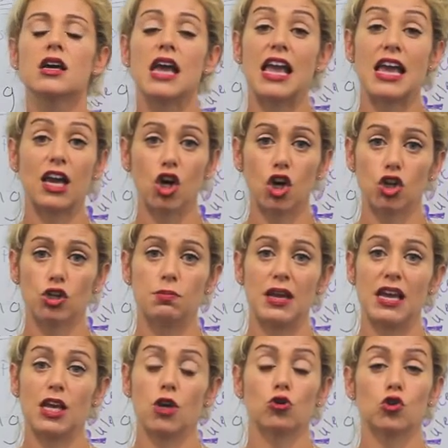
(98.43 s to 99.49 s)
It could
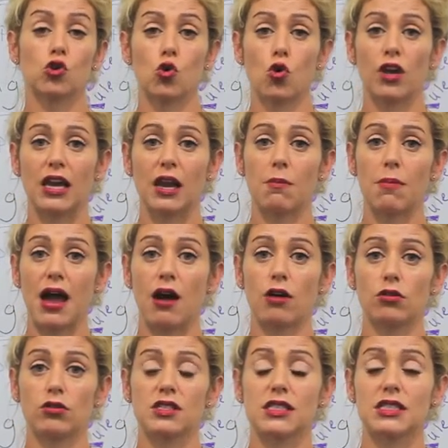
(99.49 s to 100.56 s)
be you're talking
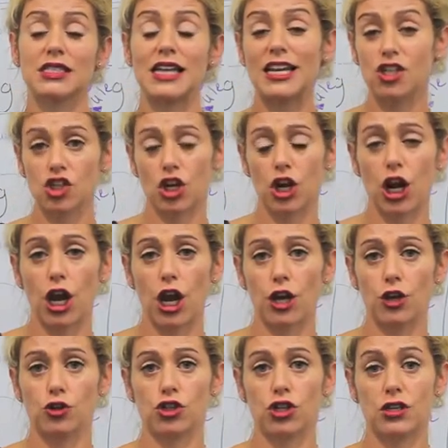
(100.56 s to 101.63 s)
about station
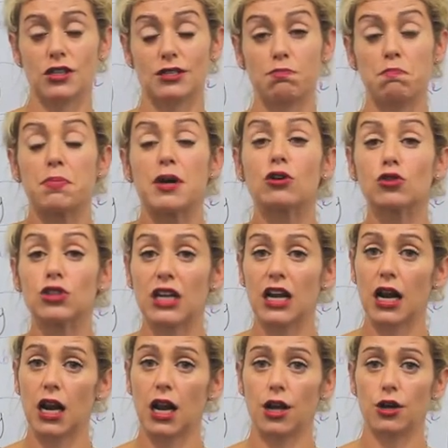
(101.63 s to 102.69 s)
closures, building
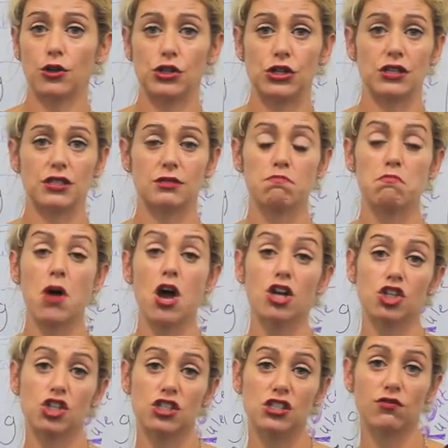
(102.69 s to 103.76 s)
closures,
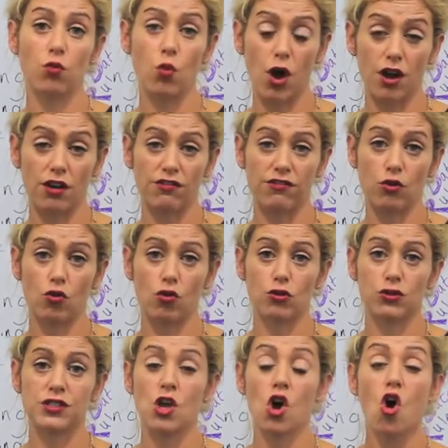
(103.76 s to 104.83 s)
mergers of
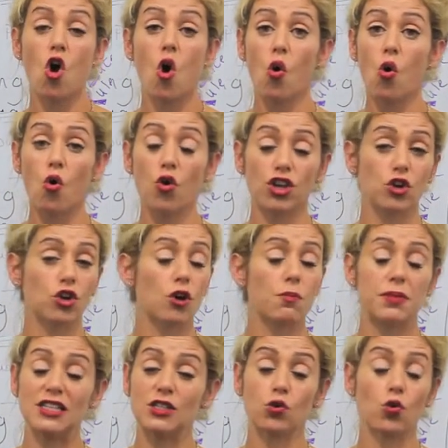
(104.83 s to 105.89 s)
workforce, or you could
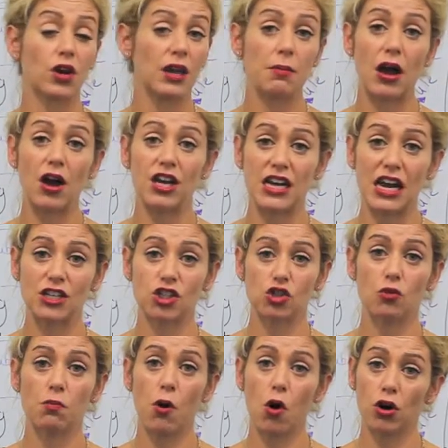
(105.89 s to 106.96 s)
be talking about a
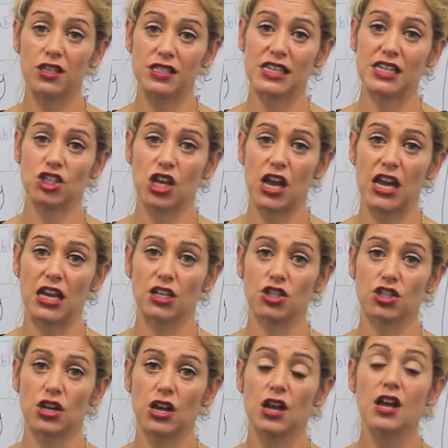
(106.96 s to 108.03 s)
national policy
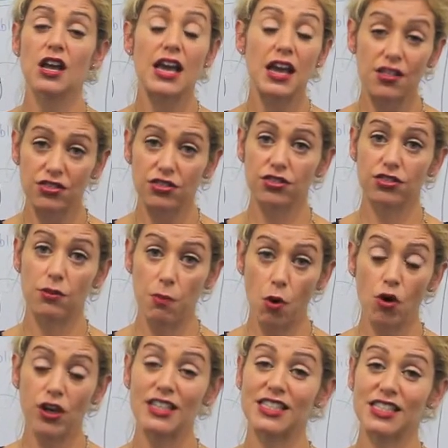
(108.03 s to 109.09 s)
change. The
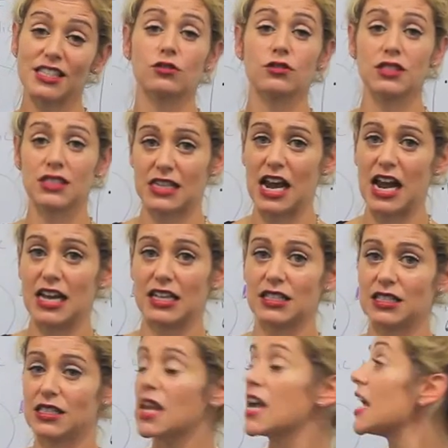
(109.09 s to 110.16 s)
point still
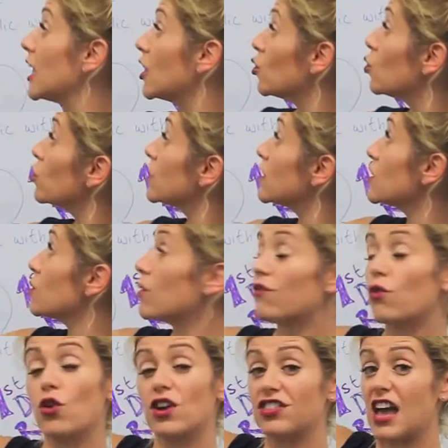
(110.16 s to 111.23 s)
stands. In order to
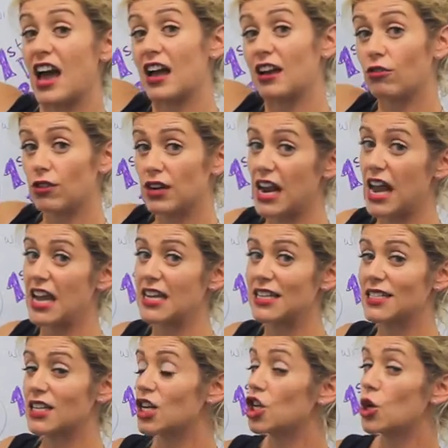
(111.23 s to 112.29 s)
avoid the hand grenade,
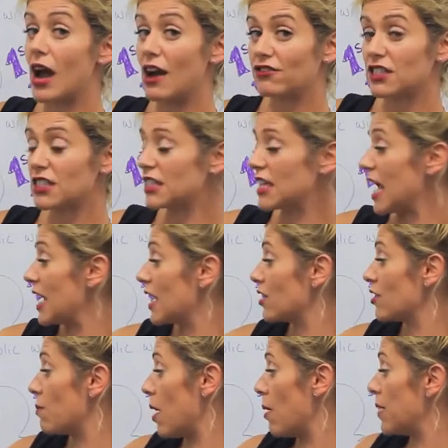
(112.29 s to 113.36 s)
you have to take
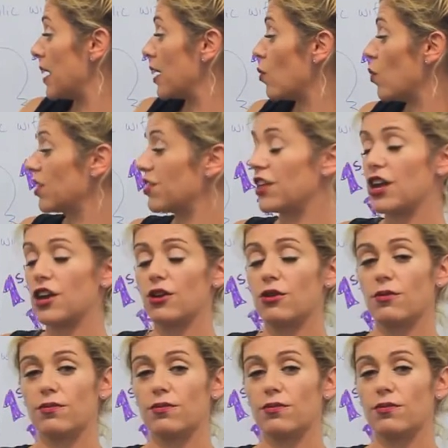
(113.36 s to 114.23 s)
the public with you.